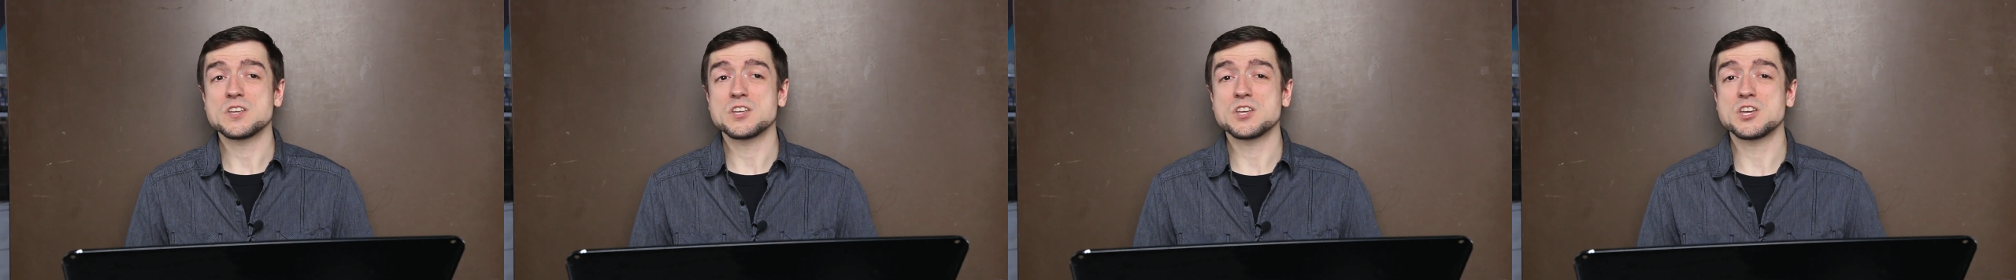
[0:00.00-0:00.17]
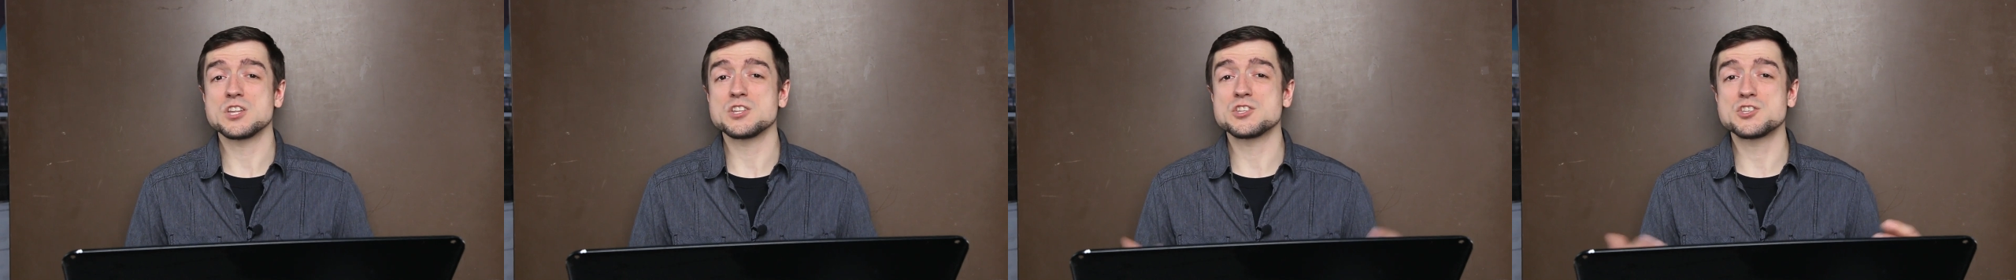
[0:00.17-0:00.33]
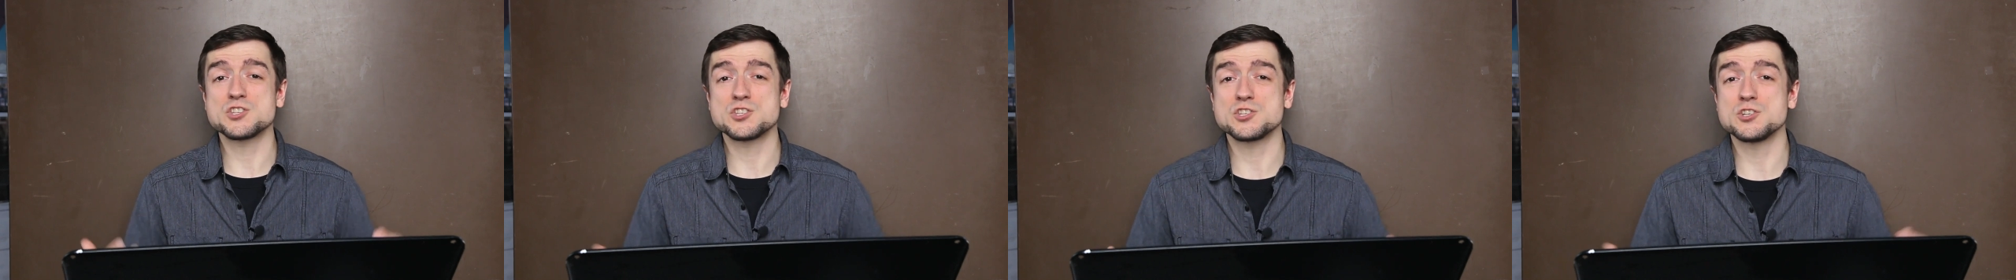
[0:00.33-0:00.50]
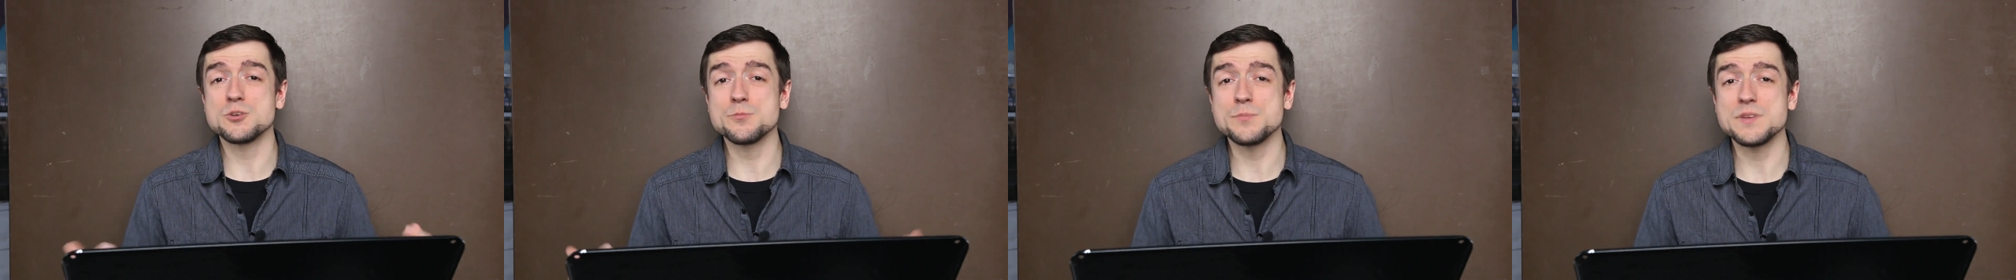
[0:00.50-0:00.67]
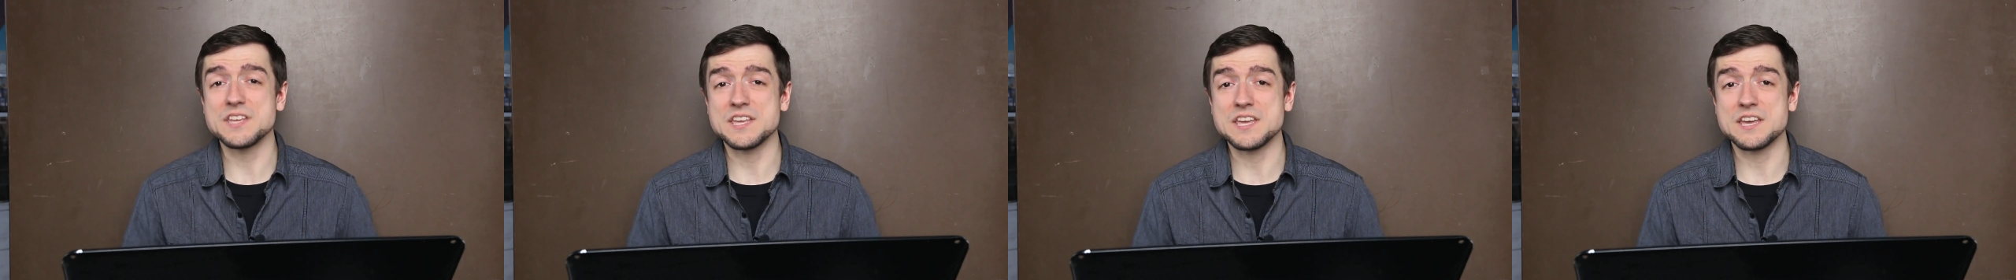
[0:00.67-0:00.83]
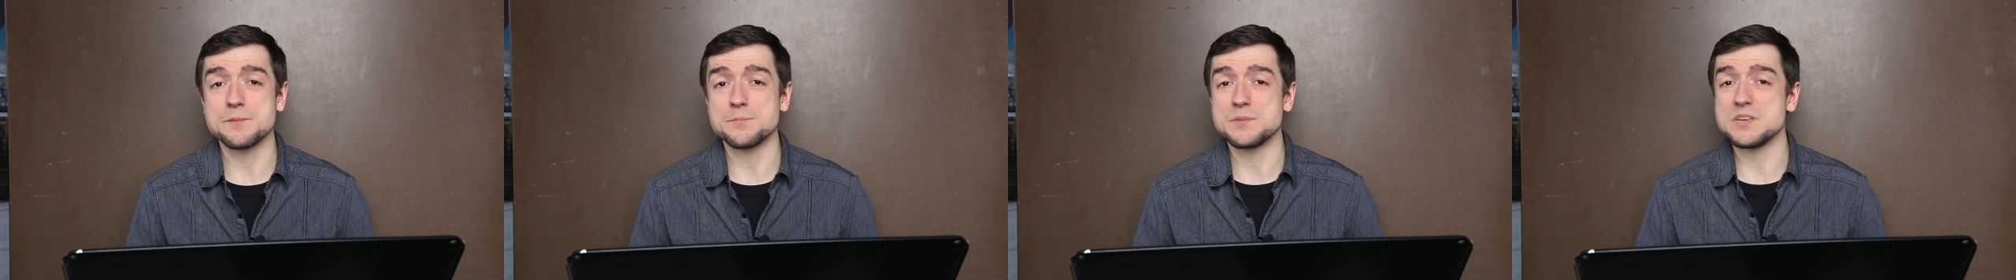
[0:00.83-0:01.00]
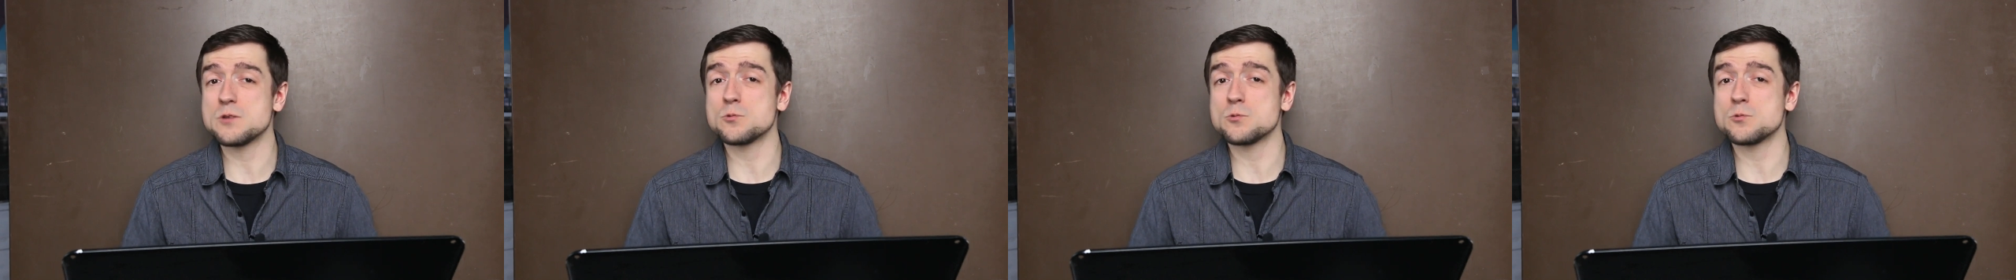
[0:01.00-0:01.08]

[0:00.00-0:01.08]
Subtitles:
consuming him.